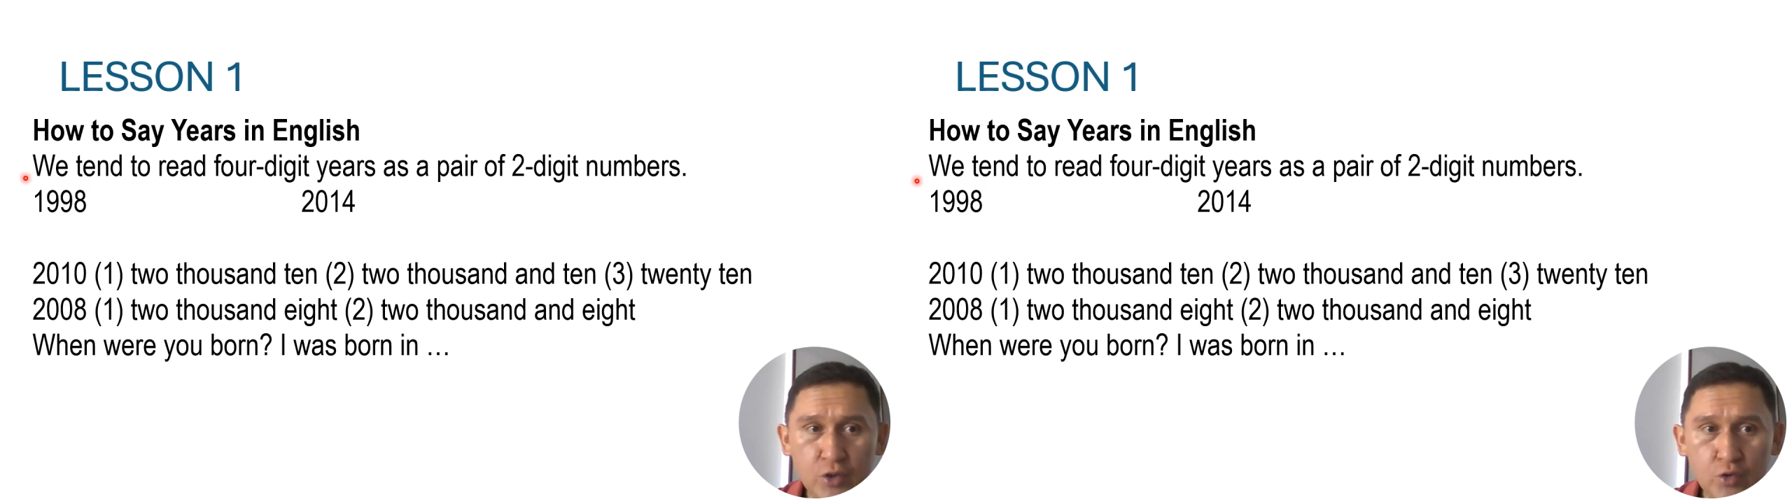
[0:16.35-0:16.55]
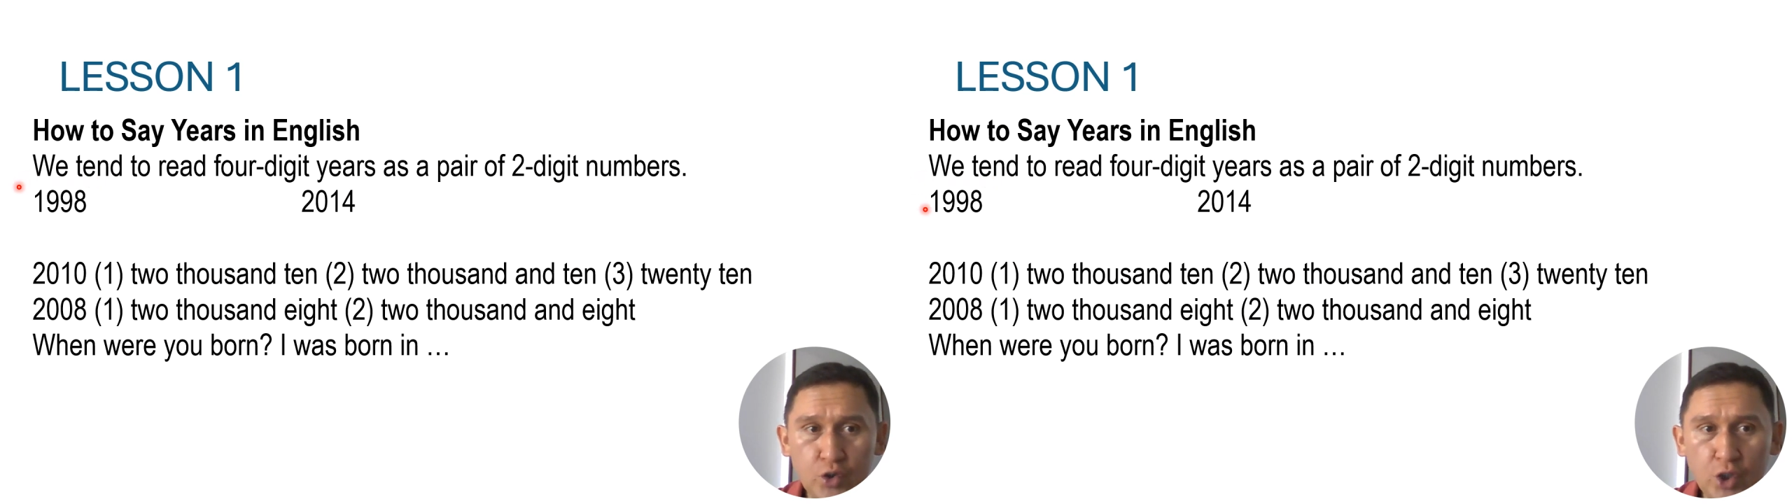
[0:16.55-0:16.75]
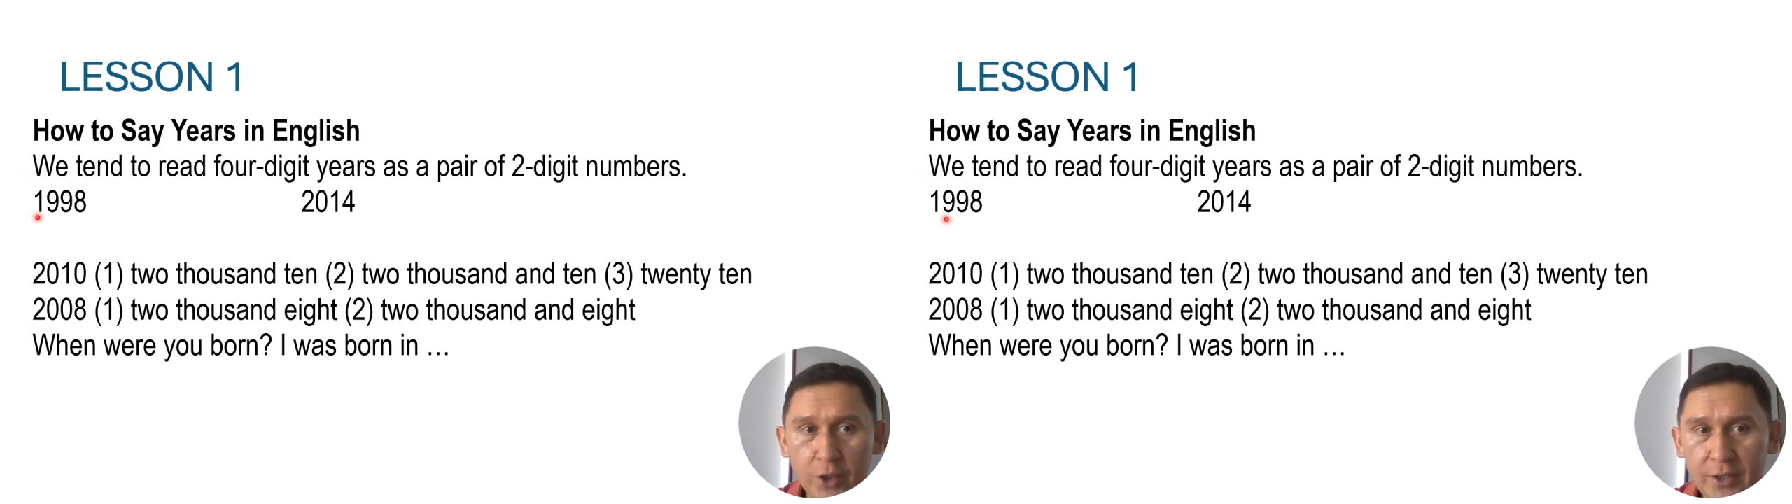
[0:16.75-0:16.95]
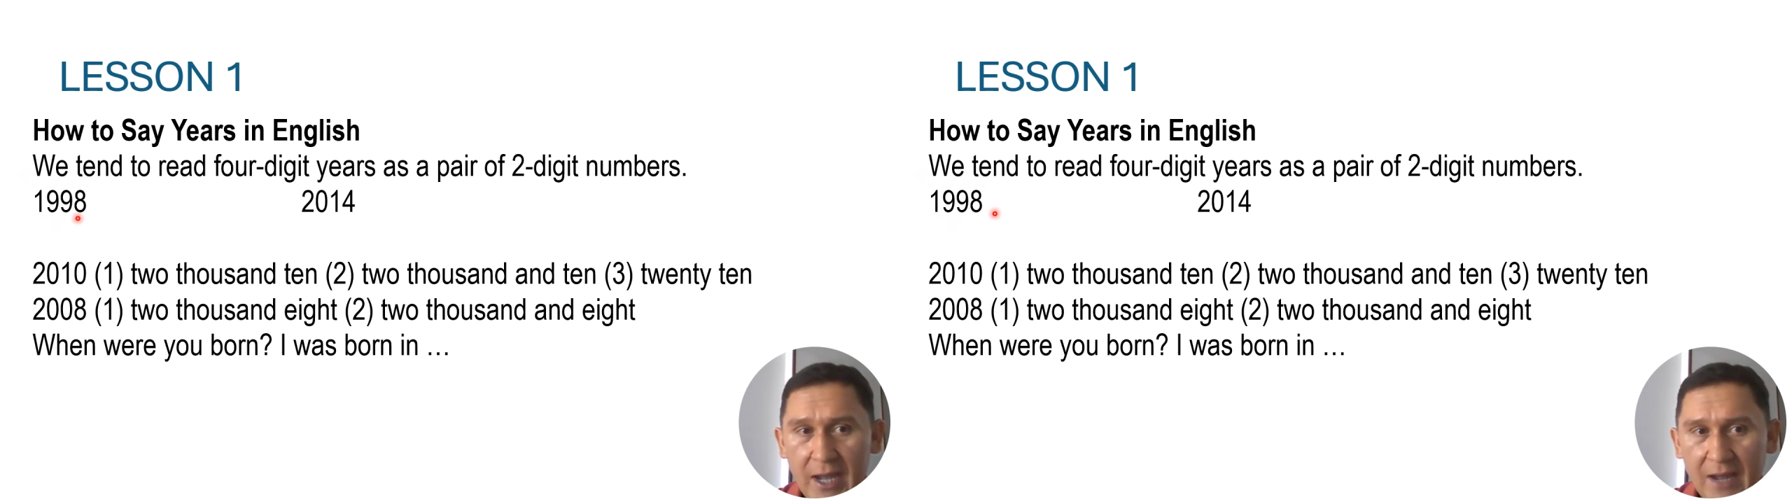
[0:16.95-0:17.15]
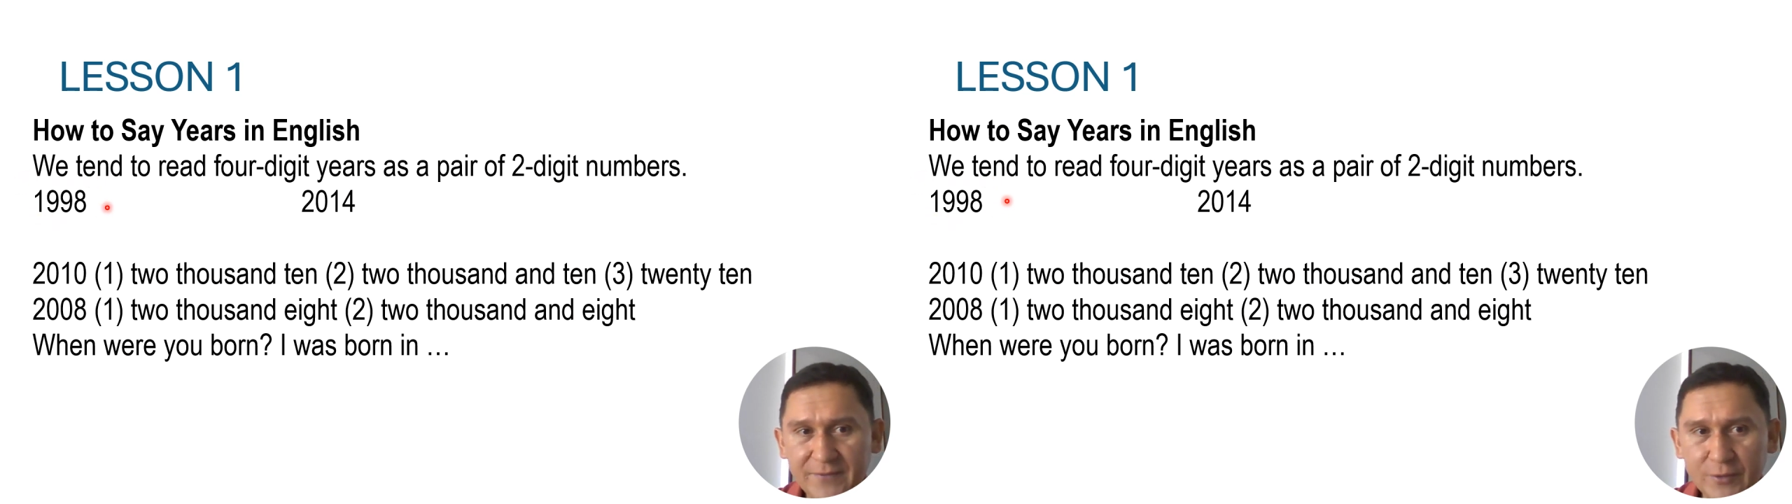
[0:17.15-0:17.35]
do not
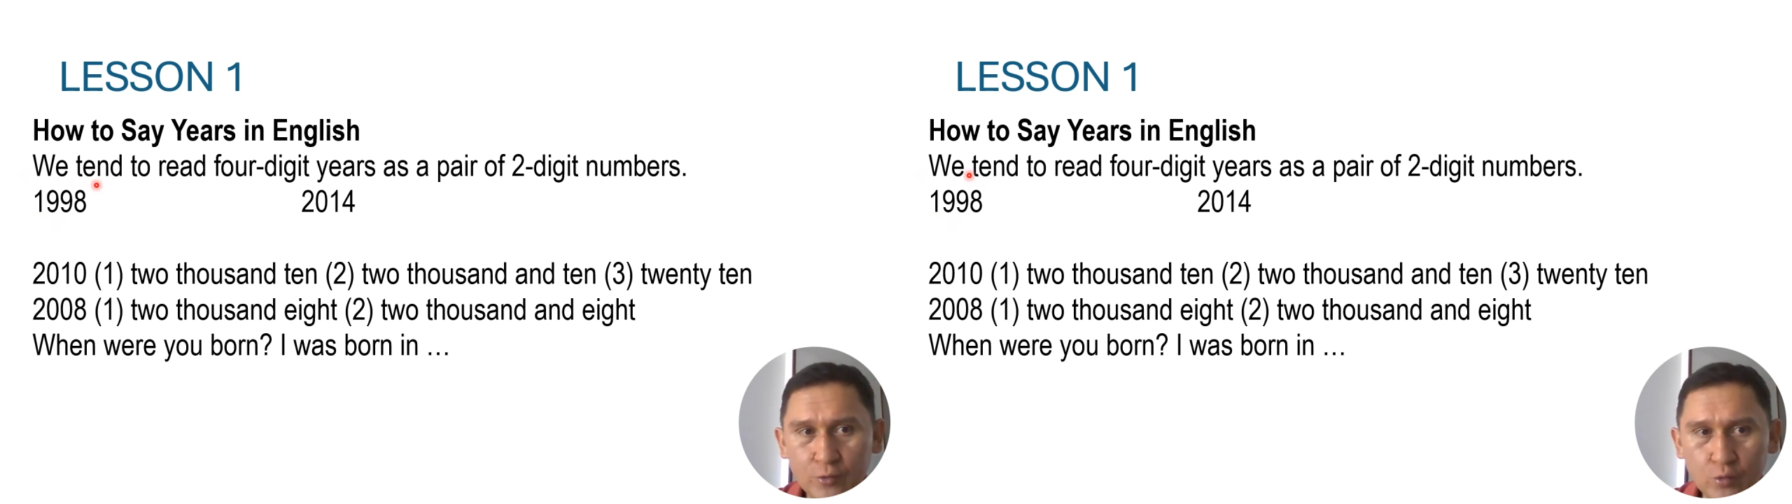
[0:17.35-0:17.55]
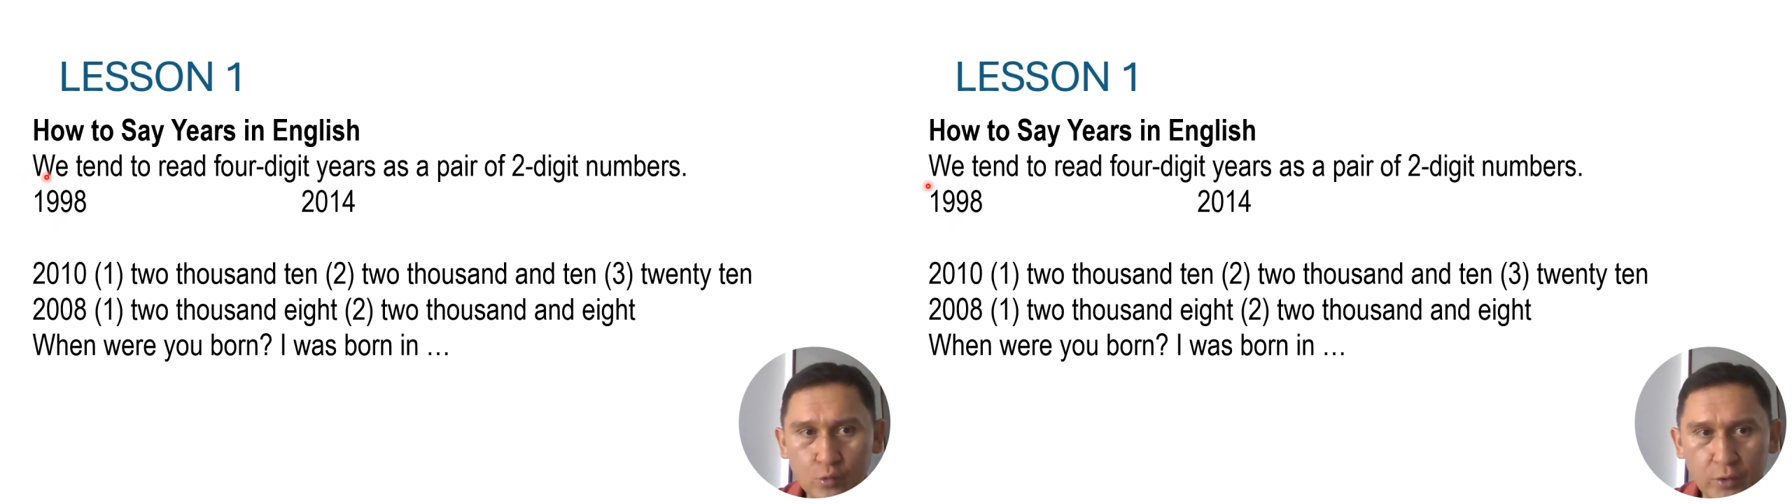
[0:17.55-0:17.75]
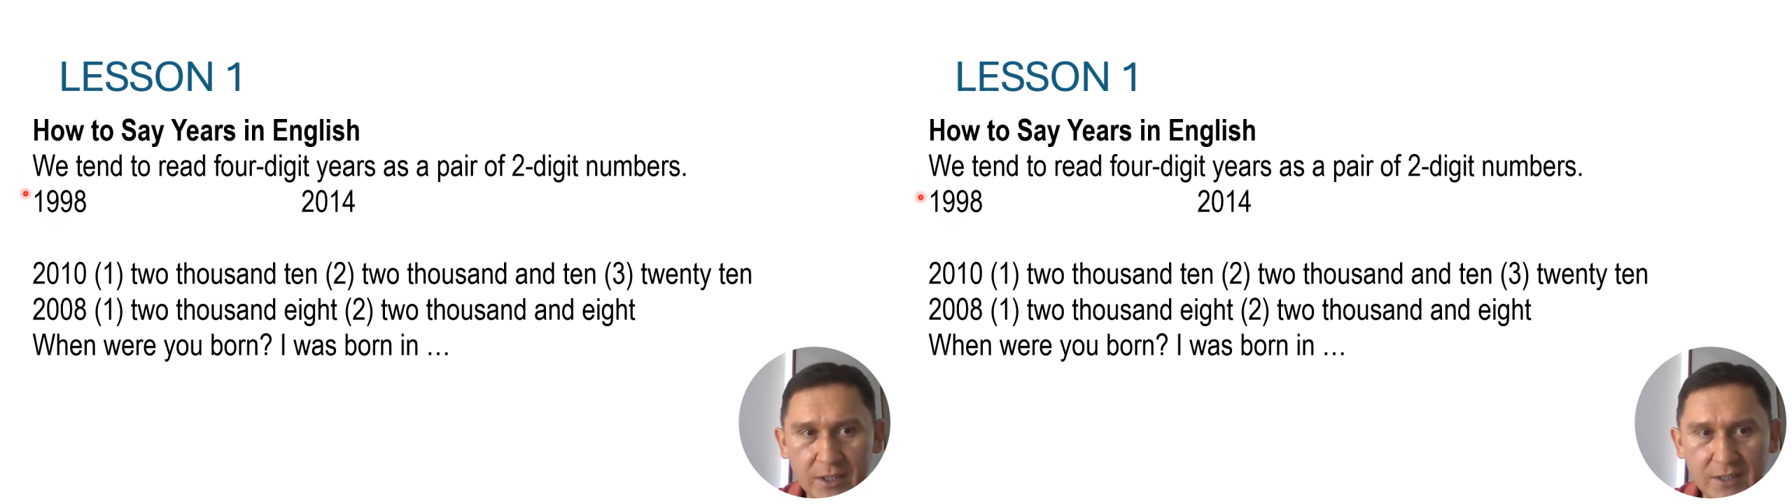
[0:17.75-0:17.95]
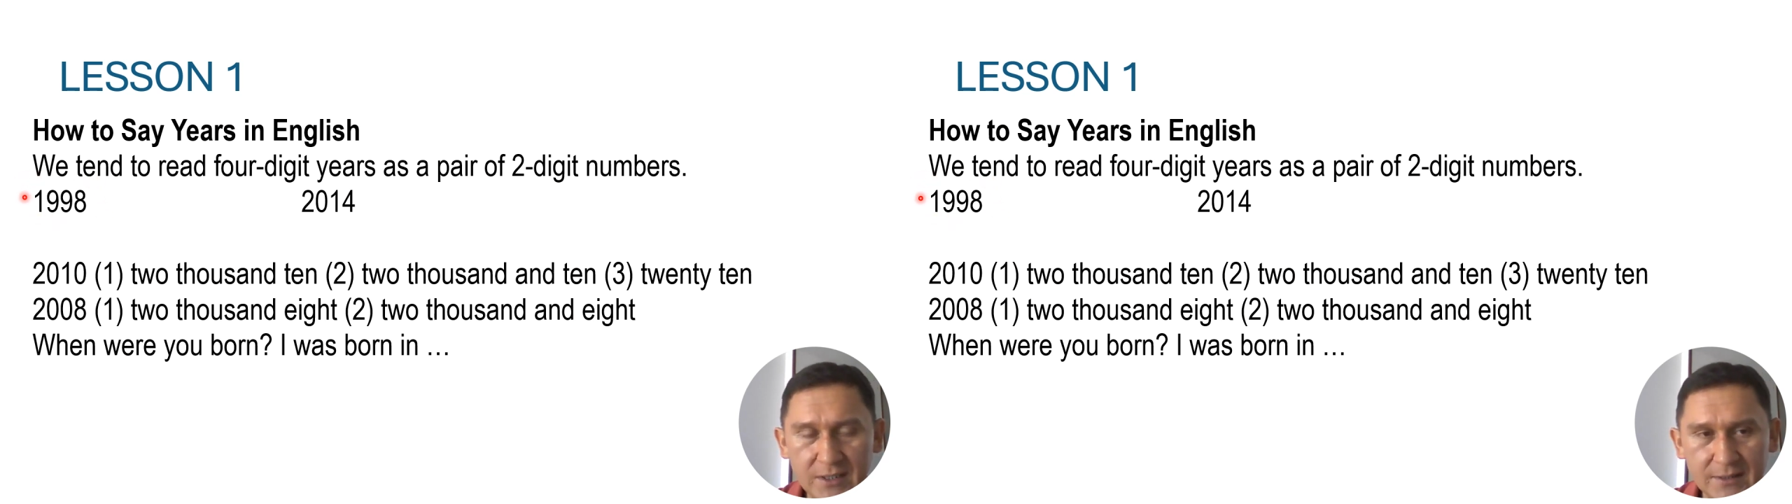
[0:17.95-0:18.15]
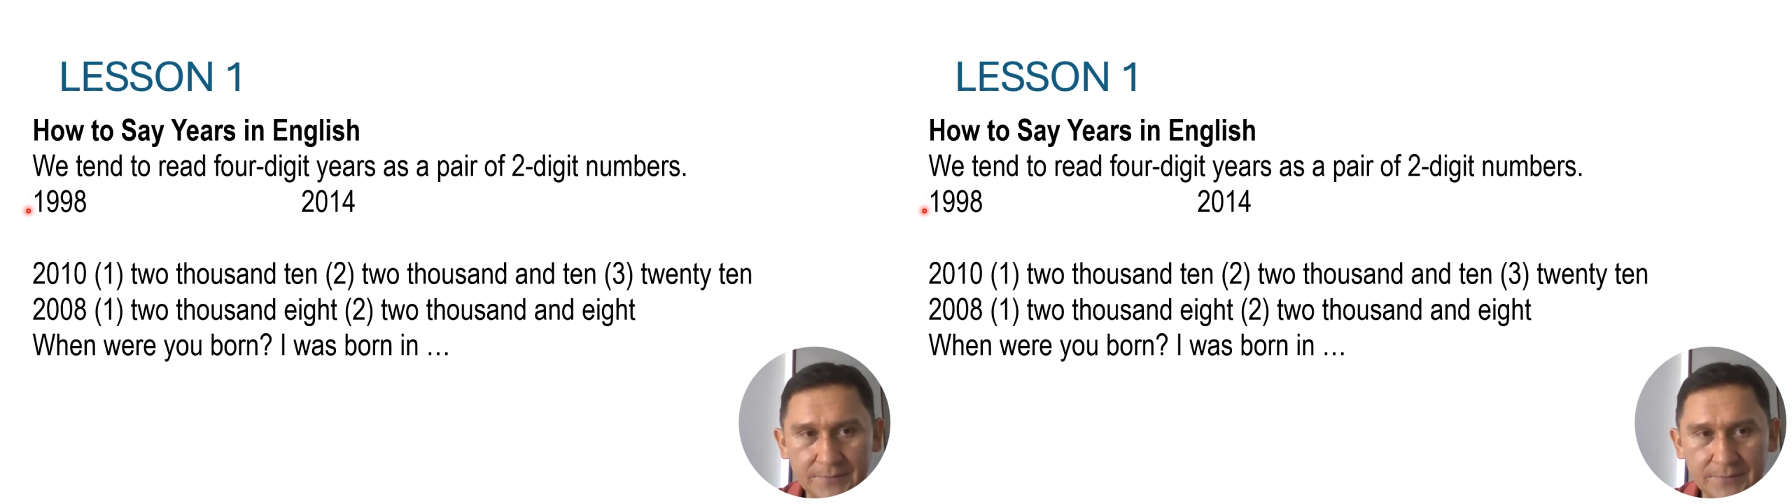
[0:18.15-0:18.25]
have to read